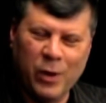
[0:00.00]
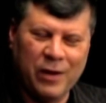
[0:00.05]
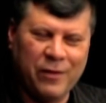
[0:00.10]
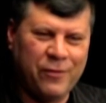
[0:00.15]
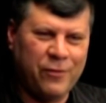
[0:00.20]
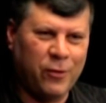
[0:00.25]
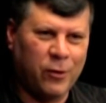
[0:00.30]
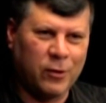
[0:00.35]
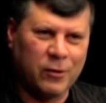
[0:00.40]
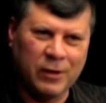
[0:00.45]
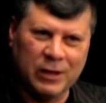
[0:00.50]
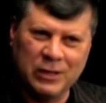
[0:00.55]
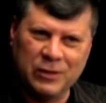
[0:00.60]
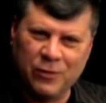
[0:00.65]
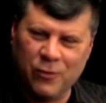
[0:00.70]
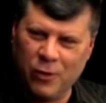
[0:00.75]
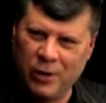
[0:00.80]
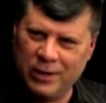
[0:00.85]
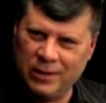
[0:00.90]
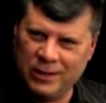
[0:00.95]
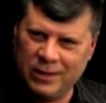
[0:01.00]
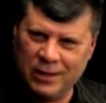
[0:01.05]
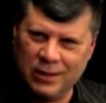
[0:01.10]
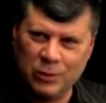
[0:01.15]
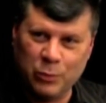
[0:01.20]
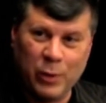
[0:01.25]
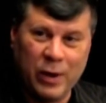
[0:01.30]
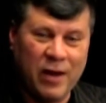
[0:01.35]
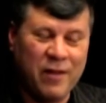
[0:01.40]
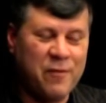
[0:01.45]
We have full, rich
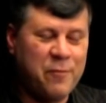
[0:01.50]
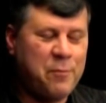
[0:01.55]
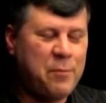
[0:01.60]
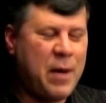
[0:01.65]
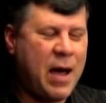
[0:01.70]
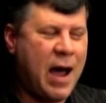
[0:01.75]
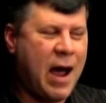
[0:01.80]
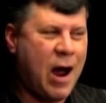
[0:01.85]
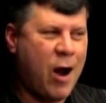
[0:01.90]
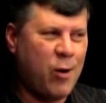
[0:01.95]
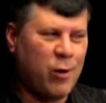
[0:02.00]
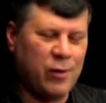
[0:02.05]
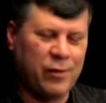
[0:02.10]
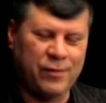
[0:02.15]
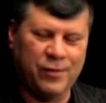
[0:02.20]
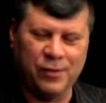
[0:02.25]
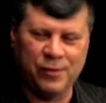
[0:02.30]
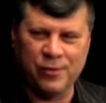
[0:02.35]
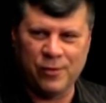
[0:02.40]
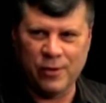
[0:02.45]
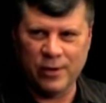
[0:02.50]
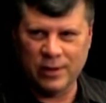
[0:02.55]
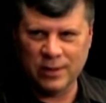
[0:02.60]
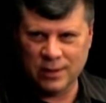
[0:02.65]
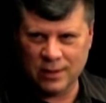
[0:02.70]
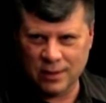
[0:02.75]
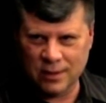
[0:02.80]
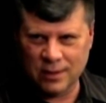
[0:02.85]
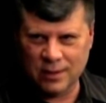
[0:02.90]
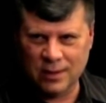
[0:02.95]
voices. We have powerful
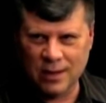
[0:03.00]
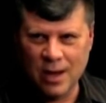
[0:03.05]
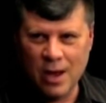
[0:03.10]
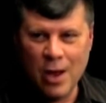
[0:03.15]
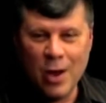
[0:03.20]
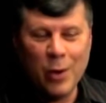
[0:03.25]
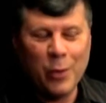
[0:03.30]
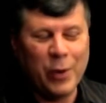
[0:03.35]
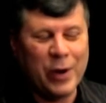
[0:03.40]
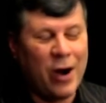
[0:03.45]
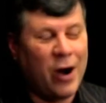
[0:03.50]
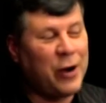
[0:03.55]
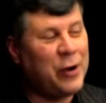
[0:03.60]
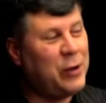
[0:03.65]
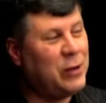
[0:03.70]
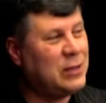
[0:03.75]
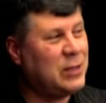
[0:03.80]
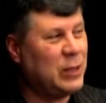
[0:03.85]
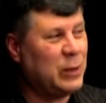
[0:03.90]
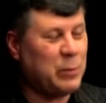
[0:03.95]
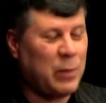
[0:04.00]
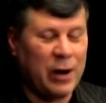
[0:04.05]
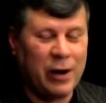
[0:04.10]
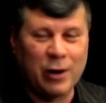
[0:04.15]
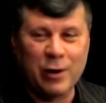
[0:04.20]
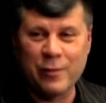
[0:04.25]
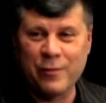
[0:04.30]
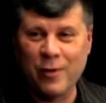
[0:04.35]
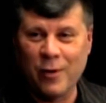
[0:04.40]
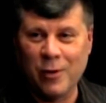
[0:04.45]
voices. We are using
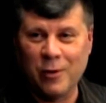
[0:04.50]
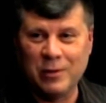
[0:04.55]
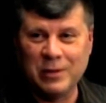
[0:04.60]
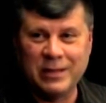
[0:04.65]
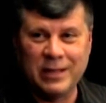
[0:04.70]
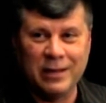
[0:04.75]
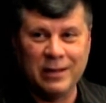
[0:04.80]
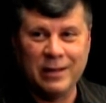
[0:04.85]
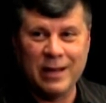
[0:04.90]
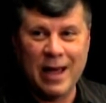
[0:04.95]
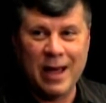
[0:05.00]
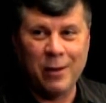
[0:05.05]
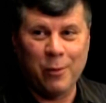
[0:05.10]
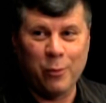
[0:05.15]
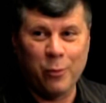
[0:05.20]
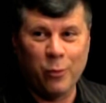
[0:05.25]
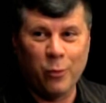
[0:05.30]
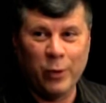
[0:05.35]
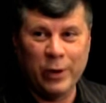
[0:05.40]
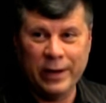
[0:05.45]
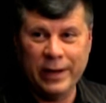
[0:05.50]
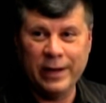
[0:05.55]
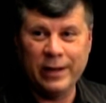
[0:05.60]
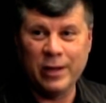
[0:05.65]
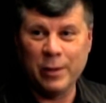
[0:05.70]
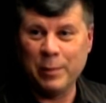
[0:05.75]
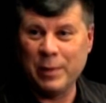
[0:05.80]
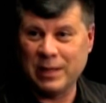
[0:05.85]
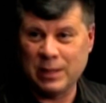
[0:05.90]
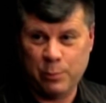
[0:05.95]
microphones in that we need
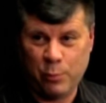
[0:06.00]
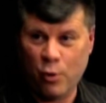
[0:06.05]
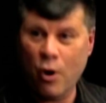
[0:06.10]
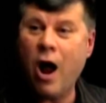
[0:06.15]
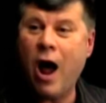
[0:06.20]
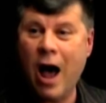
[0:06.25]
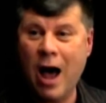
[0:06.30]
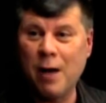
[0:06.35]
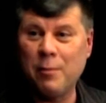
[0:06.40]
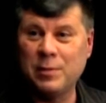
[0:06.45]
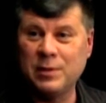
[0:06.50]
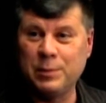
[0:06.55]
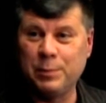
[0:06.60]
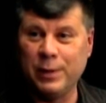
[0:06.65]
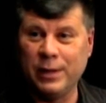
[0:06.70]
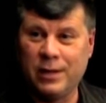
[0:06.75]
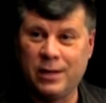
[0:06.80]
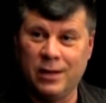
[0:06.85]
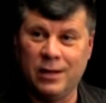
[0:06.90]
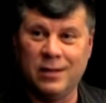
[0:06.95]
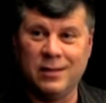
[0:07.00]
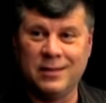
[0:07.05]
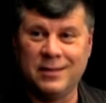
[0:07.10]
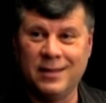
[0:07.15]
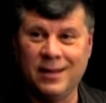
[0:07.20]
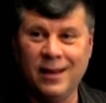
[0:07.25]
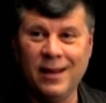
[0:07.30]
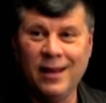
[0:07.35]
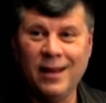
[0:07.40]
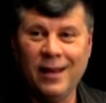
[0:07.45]
them as props because
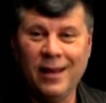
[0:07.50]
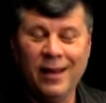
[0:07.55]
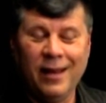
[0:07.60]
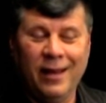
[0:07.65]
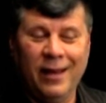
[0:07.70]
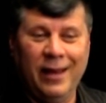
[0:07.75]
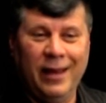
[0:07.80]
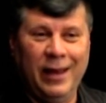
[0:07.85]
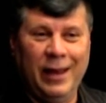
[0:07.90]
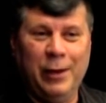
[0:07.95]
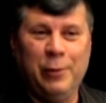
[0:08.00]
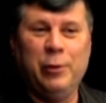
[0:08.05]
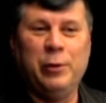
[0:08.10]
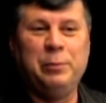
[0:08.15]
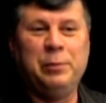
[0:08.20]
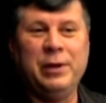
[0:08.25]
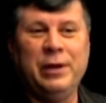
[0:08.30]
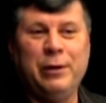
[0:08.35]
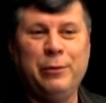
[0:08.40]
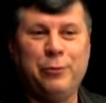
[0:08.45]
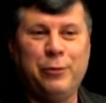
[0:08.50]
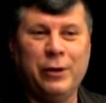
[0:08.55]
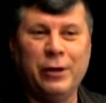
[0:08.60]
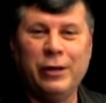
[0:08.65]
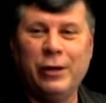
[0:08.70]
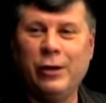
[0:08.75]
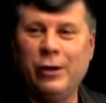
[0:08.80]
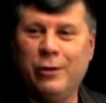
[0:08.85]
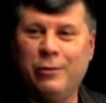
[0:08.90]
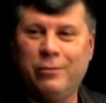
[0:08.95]
ah. it would be
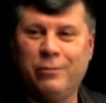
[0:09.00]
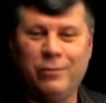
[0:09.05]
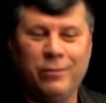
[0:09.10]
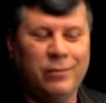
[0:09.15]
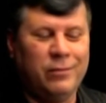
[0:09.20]
really